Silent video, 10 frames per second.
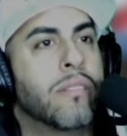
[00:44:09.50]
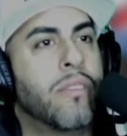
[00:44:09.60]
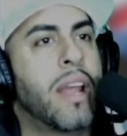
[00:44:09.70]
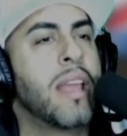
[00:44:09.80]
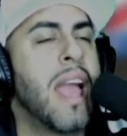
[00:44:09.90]

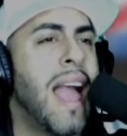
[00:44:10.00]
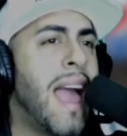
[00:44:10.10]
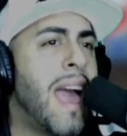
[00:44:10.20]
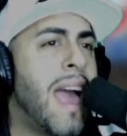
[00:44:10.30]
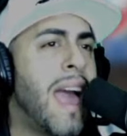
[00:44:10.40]
Right.
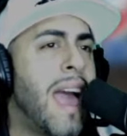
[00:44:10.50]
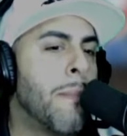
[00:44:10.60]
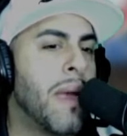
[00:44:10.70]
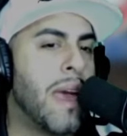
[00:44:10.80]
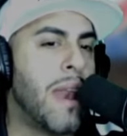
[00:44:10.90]

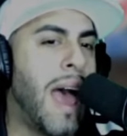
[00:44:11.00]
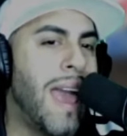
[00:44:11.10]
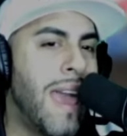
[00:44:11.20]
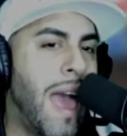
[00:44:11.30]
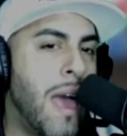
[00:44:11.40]
And I
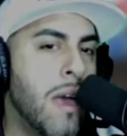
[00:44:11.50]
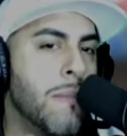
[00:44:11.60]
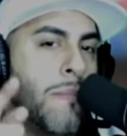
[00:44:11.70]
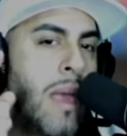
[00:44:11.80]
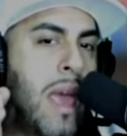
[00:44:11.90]
am